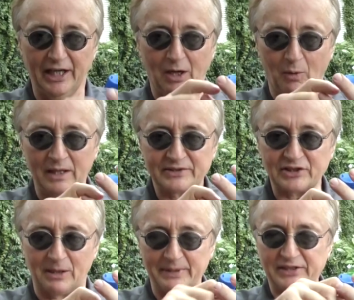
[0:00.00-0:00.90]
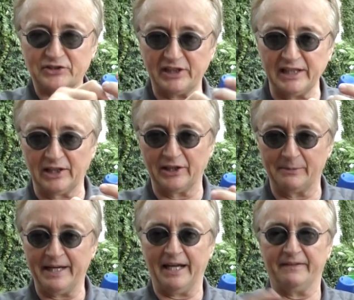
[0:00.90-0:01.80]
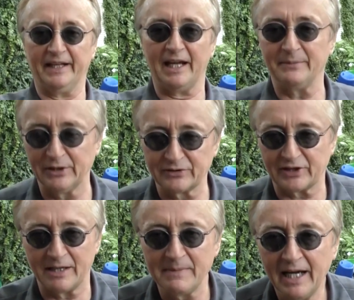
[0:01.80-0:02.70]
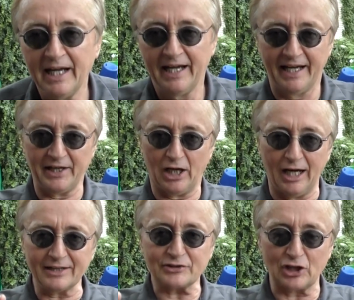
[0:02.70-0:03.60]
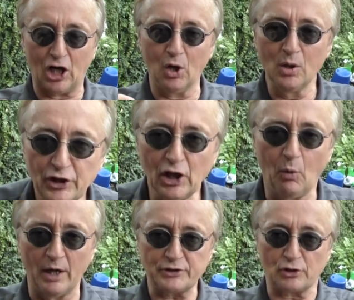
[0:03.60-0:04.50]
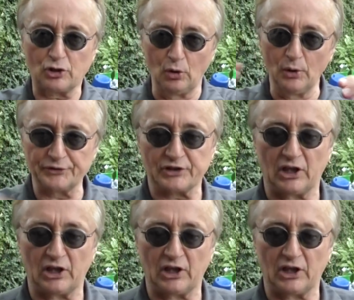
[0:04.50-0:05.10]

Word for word: You don't want somebody stealing them and having them use them. And also, you don't want your tools